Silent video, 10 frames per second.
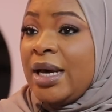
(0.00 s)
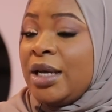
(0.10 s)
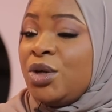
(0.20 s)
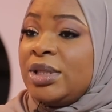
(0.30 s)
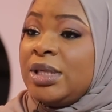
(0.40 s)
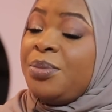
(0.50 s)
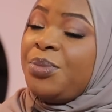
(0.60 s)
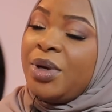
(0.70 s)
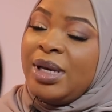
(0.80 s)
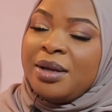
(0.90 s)
and you see
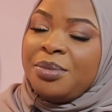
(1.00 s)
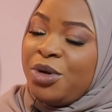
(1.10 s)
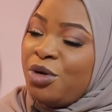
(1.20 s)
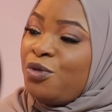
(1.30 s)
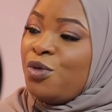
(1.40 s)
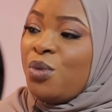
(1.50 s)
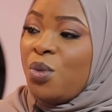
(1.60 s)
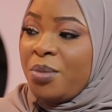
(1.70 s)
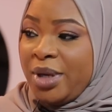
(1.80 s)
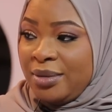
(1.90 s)
brilliant, beautiful
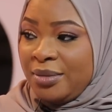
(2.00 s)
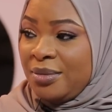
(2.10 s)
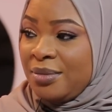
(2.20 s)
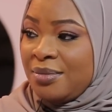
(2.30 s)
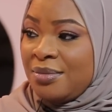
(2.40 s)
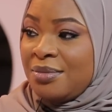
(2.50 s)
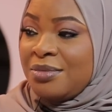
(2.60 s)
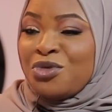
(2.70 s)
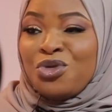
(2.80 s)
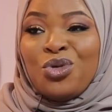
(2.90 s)
women
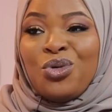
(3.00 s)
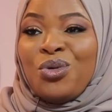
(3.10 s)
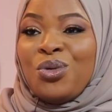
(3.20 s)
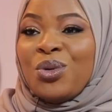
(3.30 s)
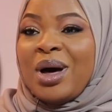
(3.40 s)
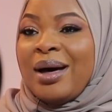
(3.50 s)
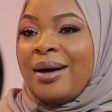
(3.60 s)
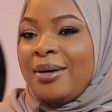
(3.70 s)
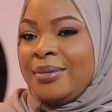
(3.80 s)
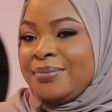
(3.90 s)
who
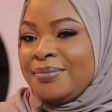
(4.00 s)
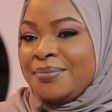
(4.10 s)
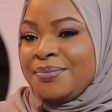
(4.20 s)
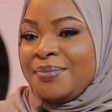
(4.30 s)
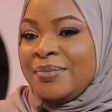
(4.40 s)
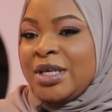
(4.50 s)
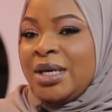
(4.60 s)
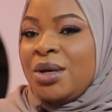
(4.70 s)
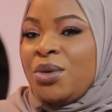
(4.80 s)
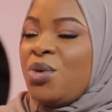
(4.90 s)

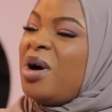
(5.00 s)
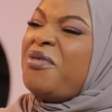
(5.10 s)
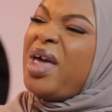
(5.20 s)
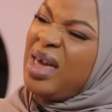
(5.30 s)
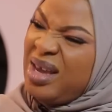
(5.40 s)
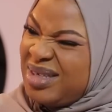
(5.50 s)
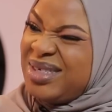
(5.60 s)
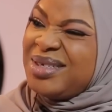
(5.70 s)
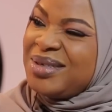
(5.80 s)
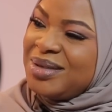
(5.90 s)
have
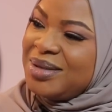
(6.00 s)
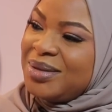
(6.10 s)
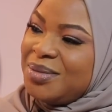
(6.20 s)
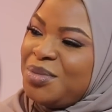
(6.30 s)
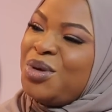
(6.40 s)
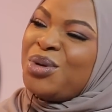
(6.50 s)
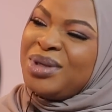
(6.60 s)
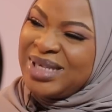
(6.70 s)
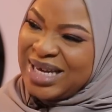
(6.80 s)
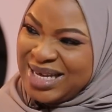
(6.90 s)
aged
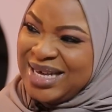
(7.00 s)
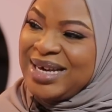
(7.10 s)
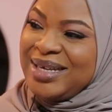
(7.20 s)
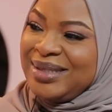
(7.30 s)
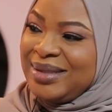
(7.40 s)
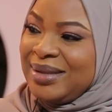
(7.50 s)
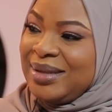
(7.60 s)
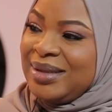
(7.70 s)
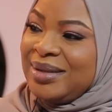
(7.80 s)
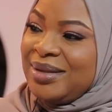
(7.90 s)
beyond their years,
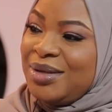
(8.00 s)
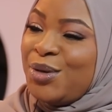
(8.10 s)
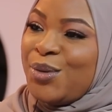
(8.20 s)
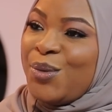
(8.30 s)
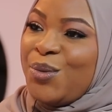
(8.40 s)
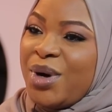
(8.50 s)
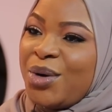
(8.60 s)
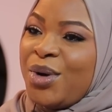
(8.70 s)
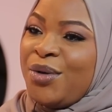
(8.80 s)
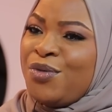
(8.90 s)
who are
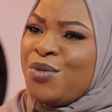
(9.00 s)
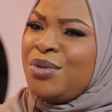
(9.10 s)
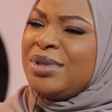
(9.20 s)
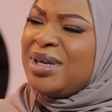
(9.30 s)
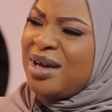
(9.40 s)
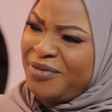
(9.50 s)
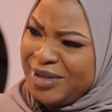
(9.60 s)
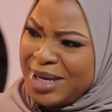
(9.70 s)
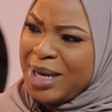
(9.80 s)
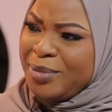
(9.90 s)
going through tough
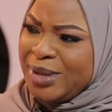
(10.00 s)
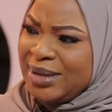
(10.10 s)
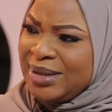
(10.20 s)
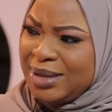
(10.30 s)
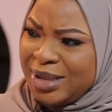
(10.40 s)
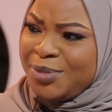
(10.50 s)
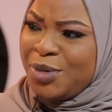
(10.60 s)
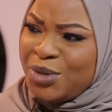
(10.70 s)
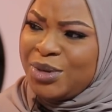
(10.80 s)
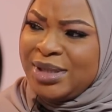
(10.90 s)
times just
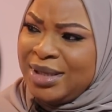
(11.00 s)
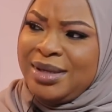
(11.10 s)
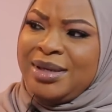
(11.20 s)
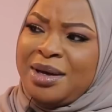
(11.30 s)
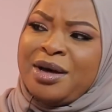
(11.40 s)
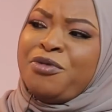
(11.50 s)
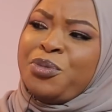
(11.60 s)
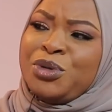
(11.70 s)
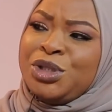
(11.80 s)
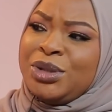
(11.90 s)
because they didn't have
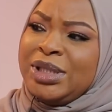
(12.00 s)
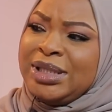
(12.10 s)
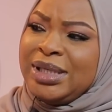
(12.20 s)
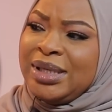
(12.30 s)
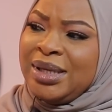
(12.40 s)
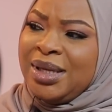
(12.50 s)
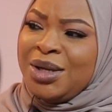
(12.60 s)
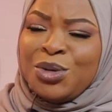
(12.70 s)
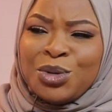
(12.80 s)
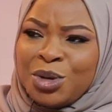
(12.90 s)
opportunity,
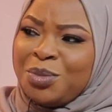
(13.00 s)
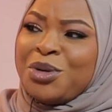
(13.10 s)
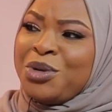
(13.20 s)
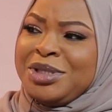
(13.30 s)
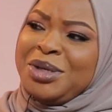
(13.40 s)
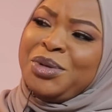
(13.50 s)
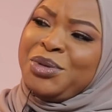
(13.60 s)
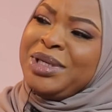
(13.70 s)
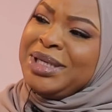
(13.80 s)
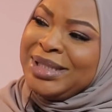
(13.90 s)
not because they were
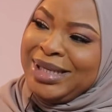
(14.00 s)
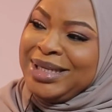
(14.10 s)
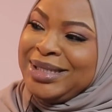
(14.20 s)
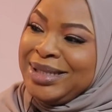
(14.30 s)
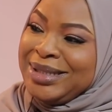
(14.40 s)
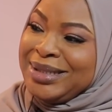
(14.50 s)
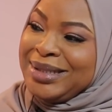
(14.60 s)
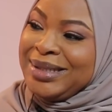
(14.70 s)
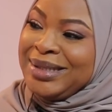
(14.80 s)
not intelligent.